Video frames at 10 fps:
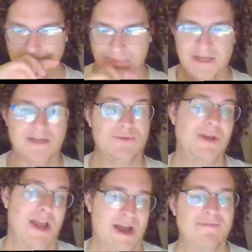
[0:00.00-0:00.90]
Because
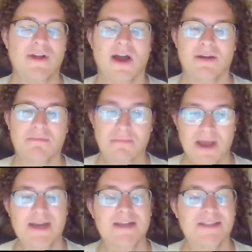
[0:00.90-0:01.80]
we have gotten
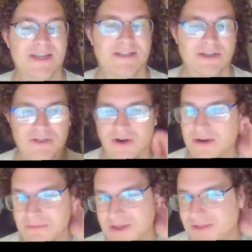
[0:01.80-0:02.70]
Medius as a
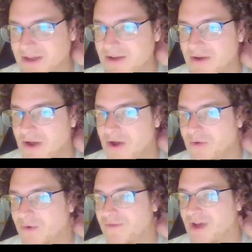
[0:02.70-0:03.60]
dark mythic.
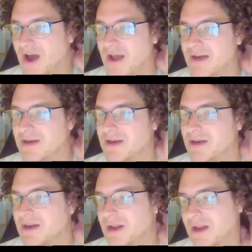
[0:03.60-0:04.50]
We've
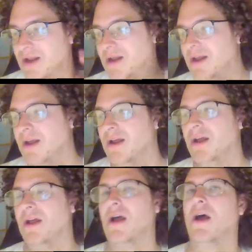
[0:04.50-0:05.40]
gotten...
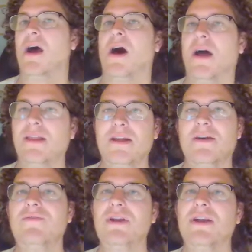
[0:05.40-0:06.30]
Oddly enough,